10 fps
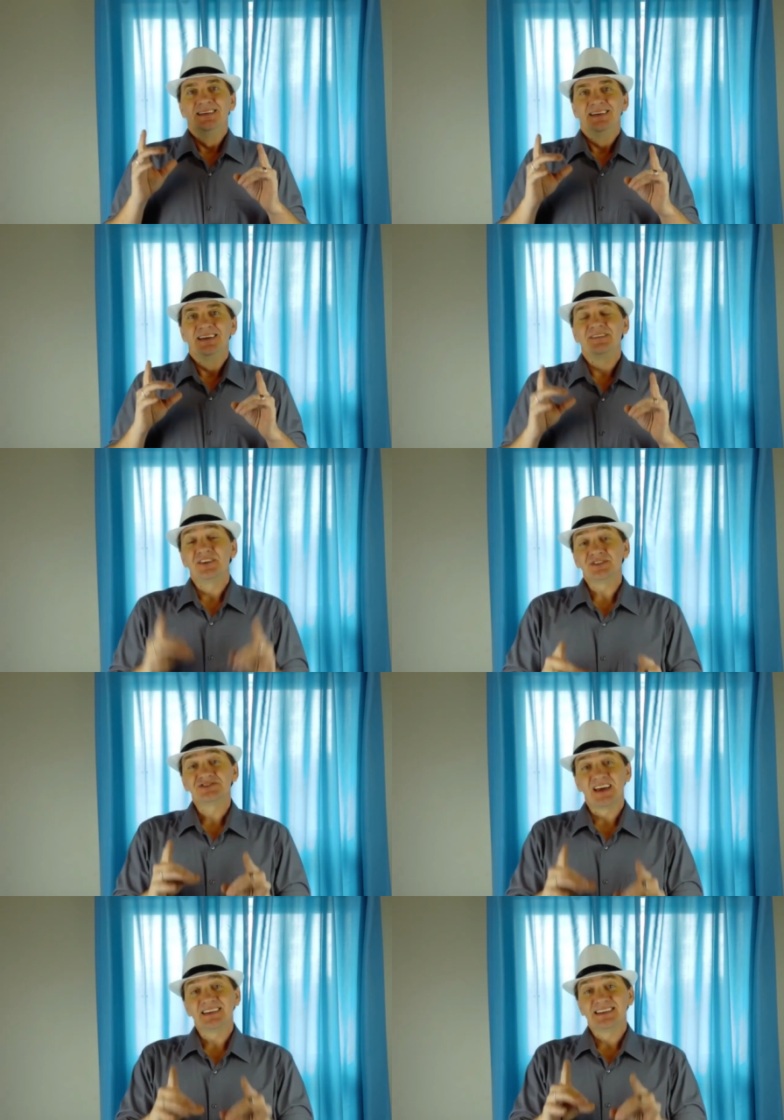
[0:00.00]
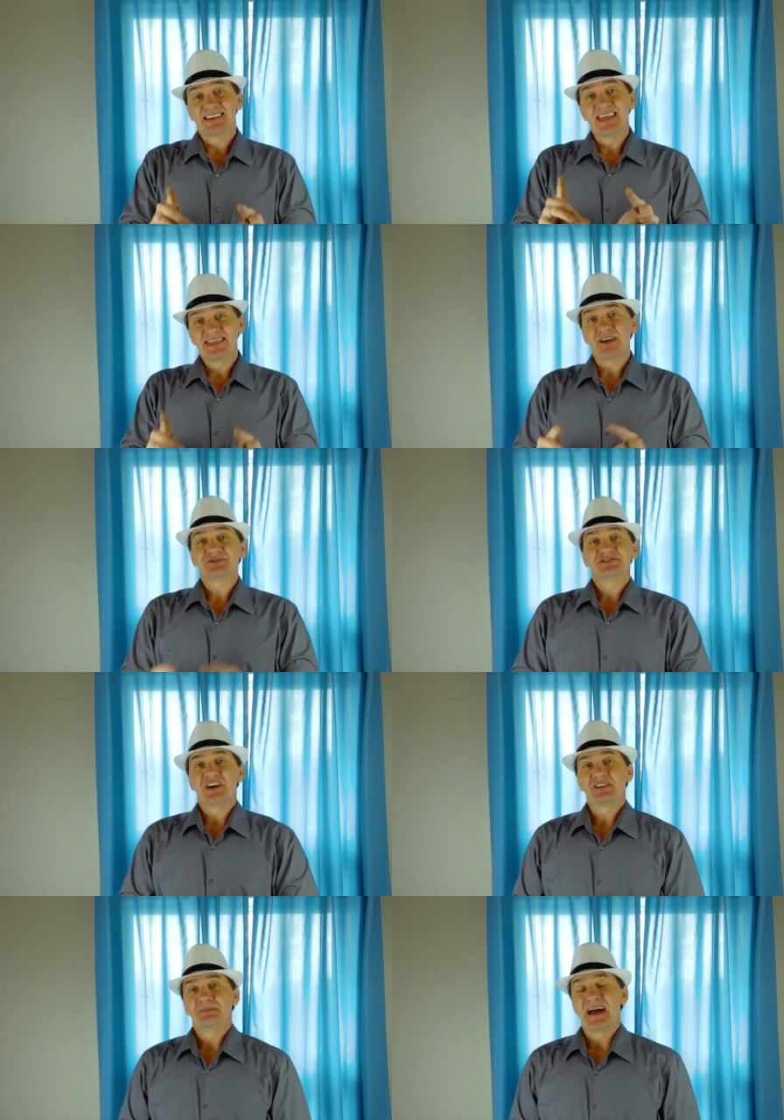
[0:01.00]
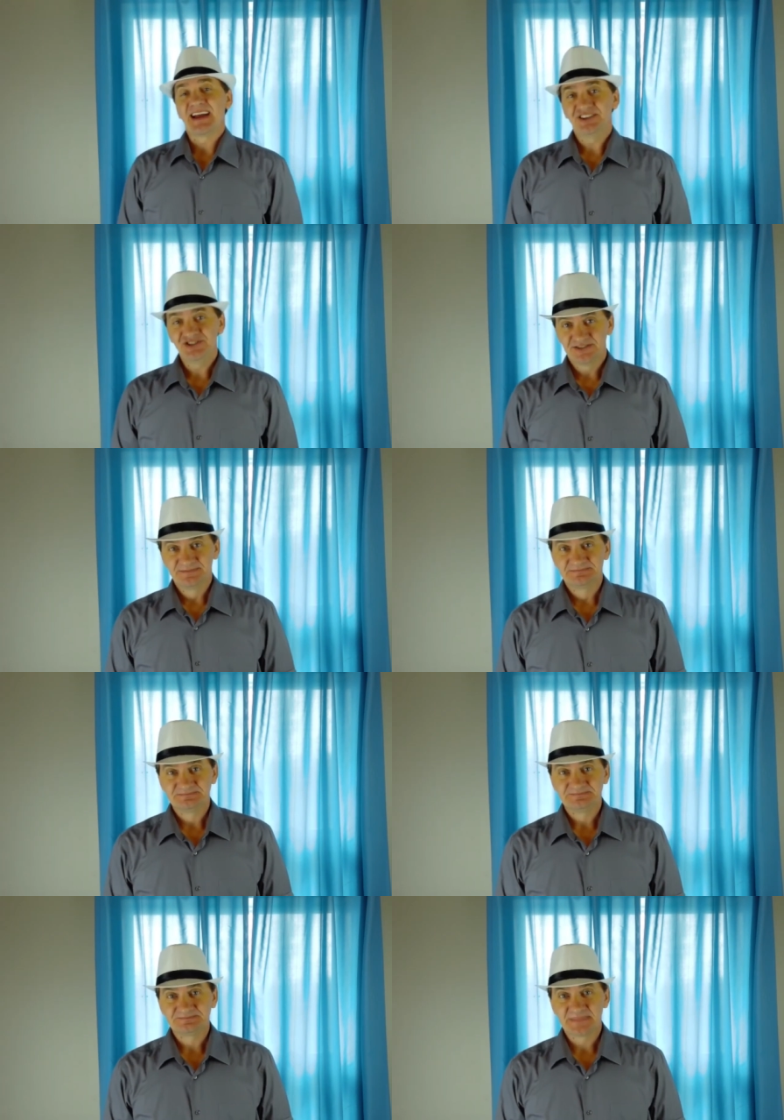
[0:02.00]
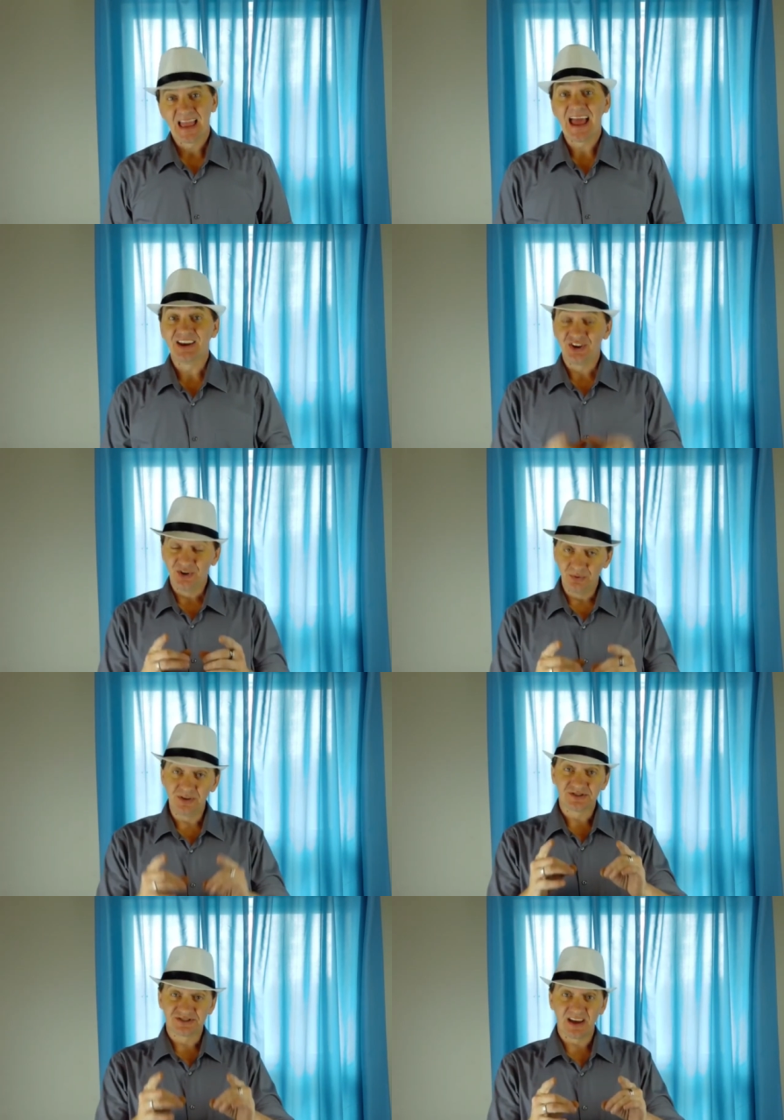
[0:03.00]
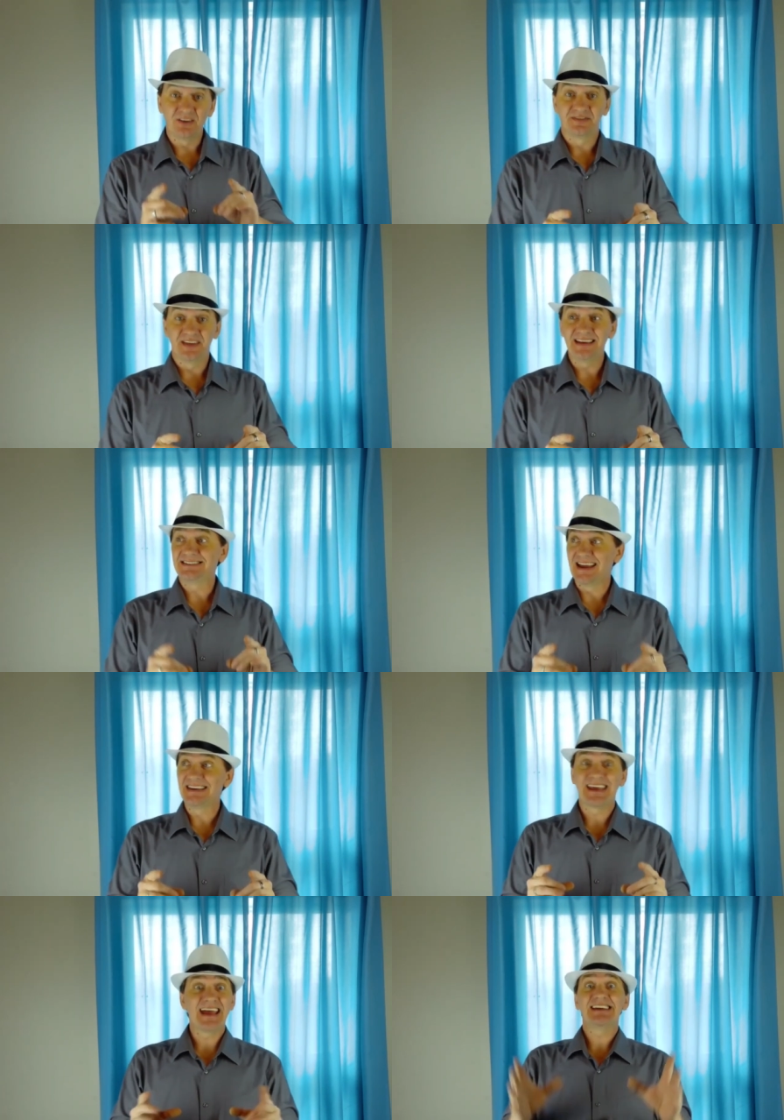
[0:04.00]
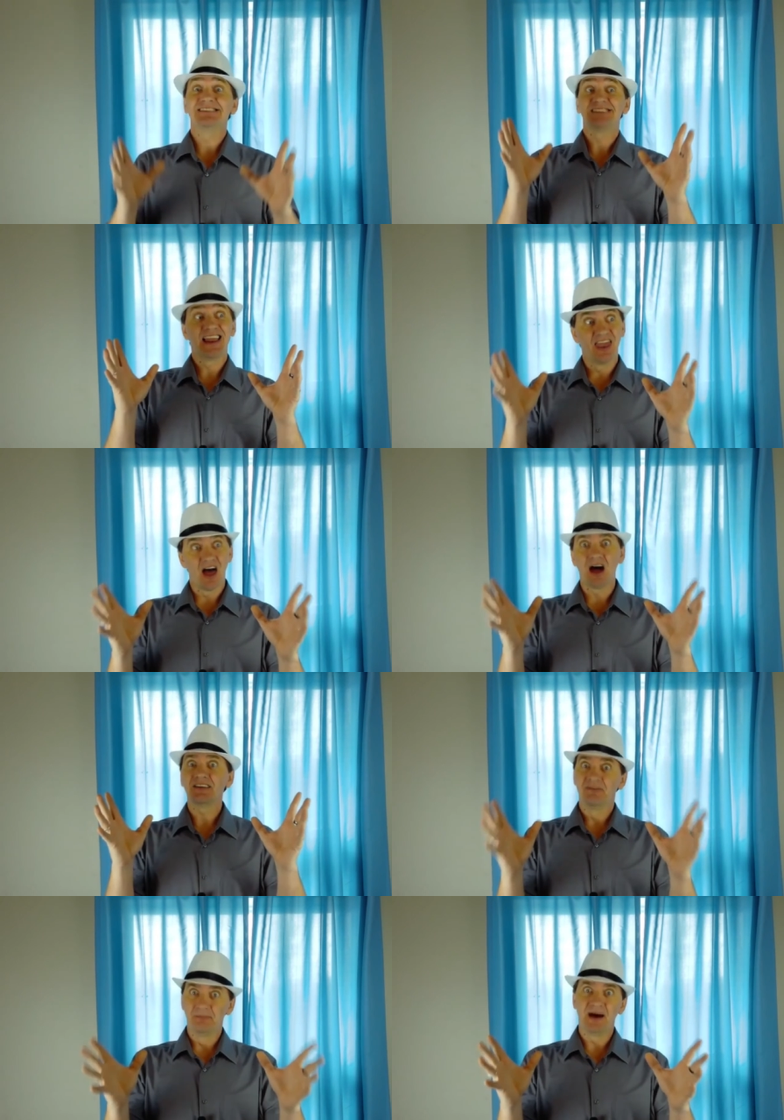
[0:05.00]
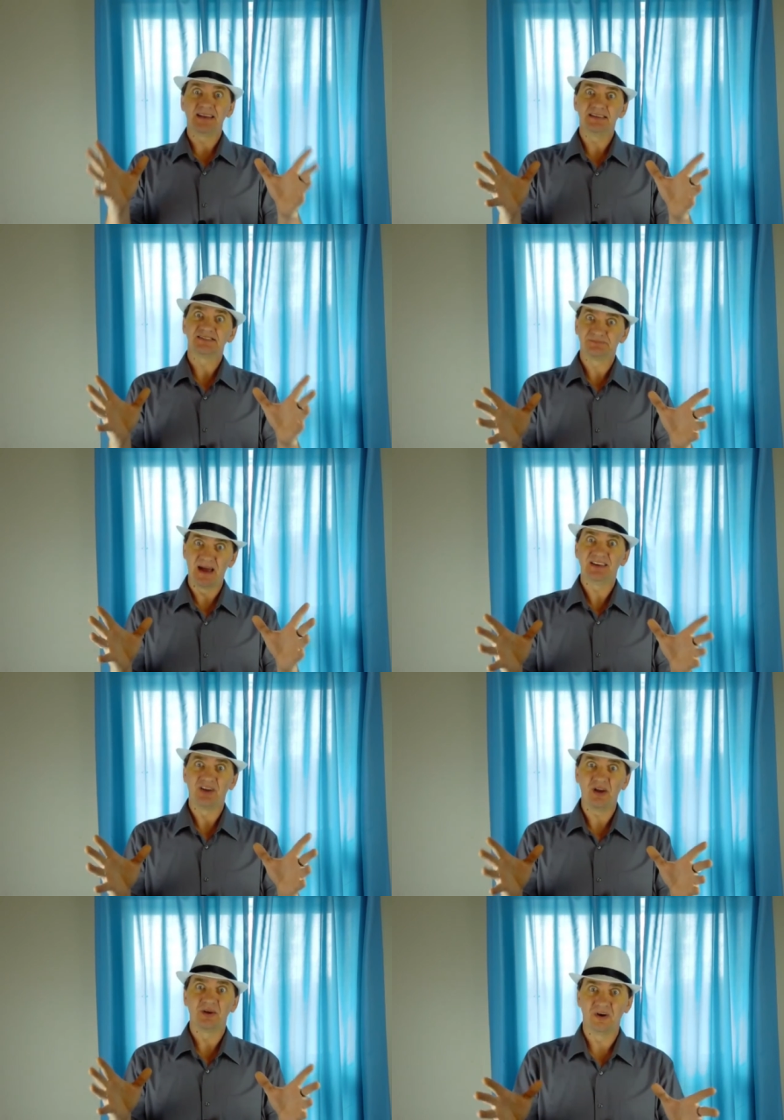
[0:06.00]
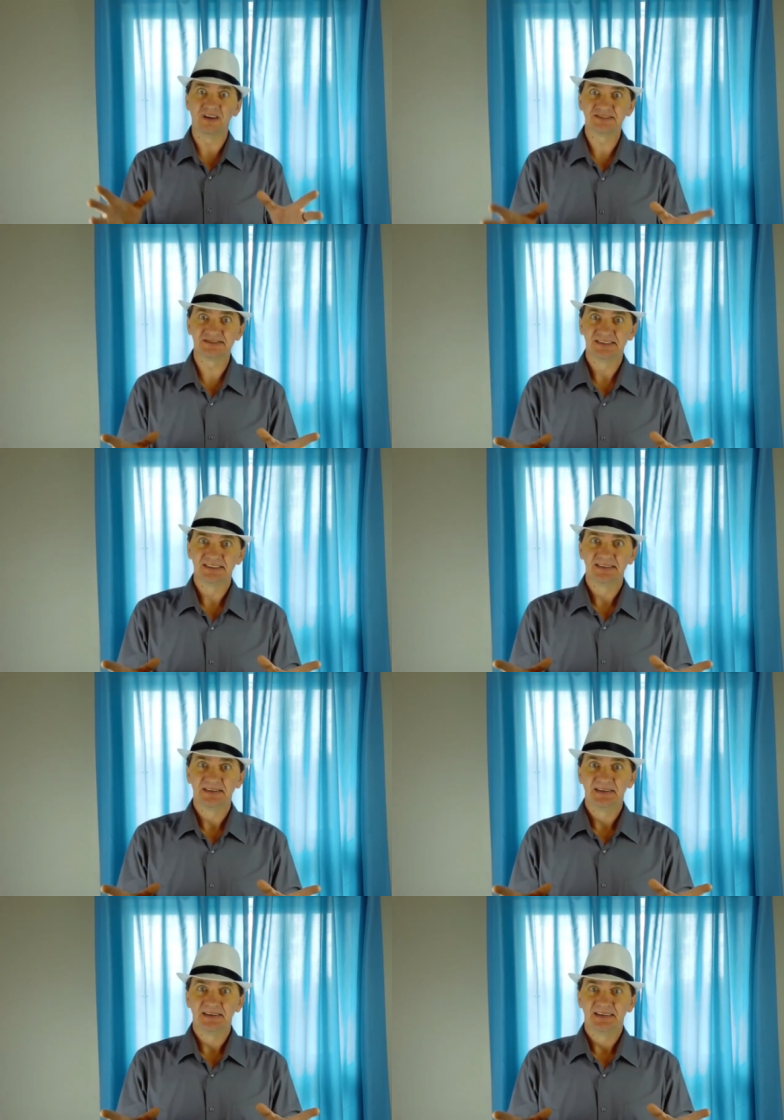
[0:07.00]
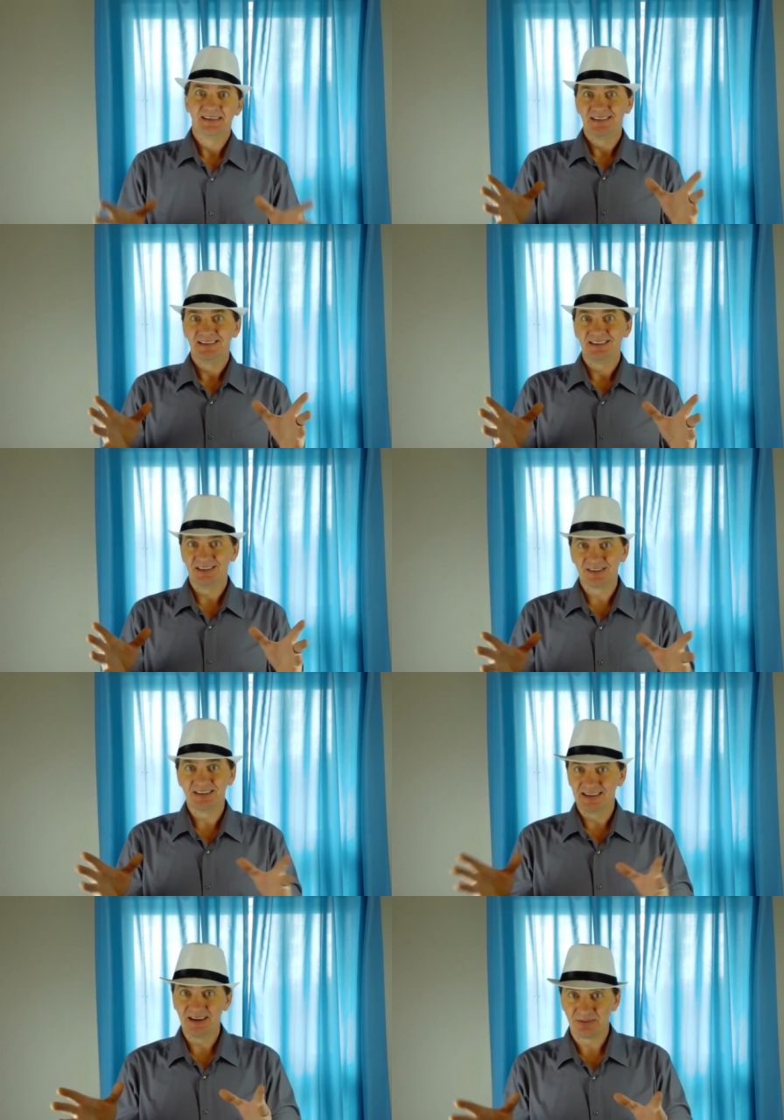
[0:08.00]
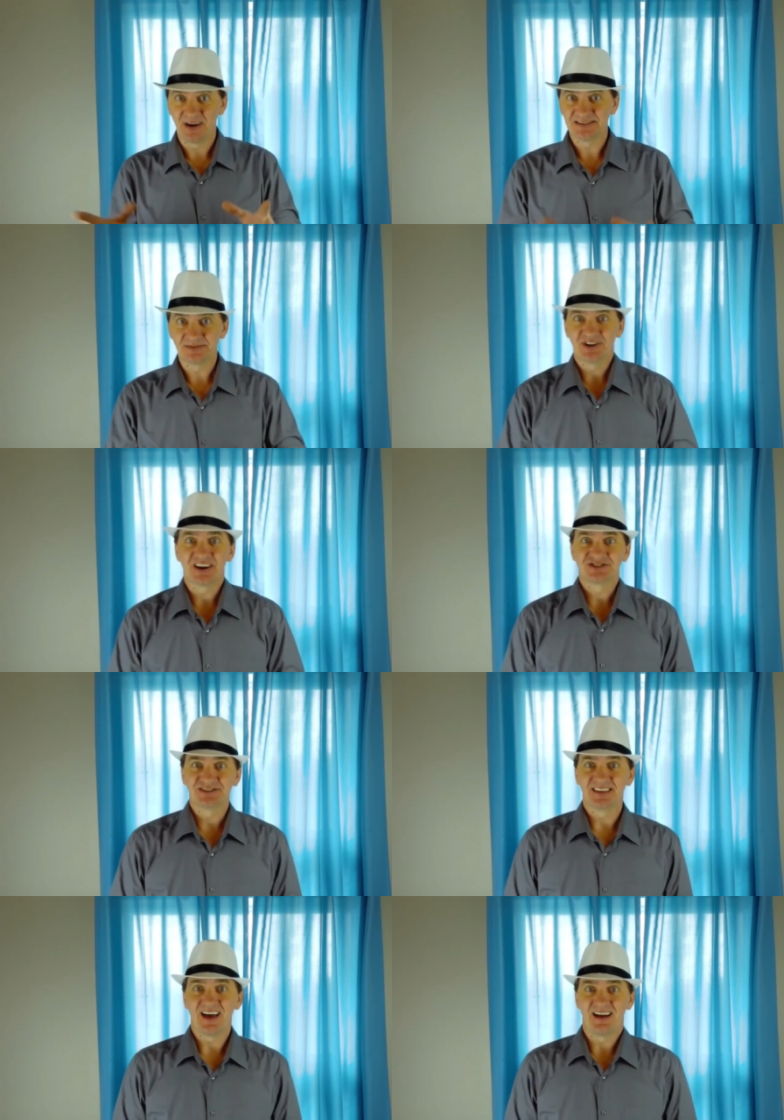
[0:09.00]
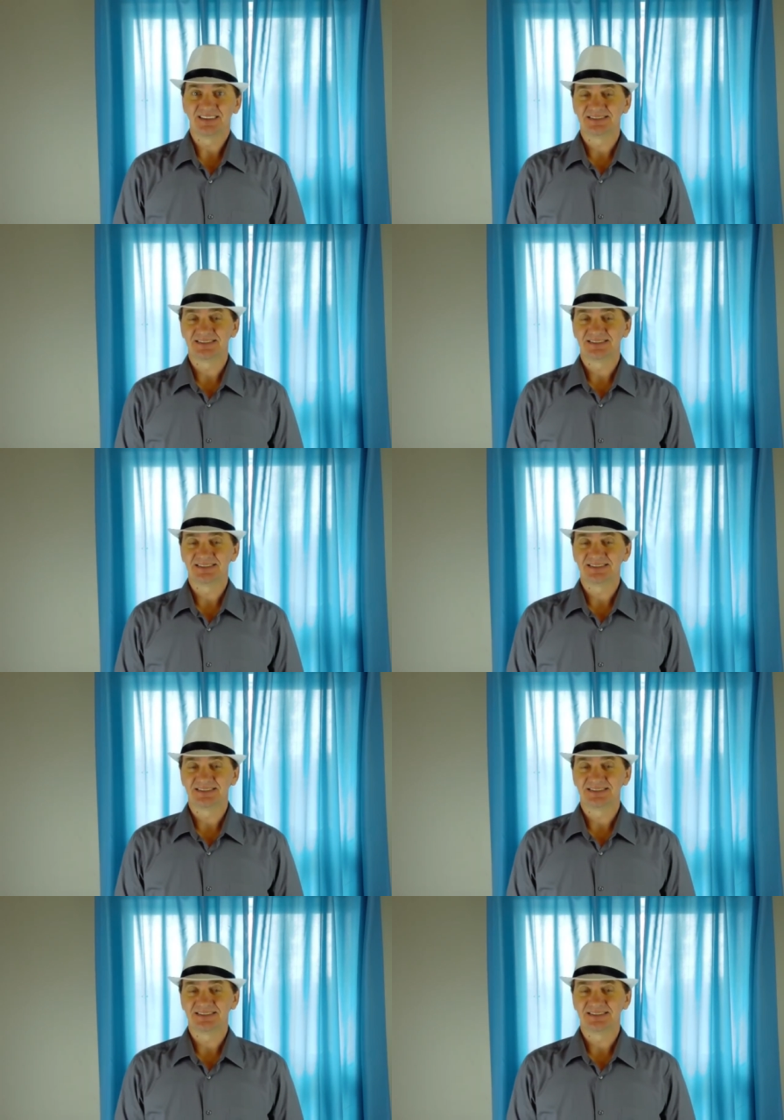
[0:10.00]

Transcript: If you're selling a $10,000 package and you yourself think $10K is a lot of money to spend all at once, you're going to get price objections a lot.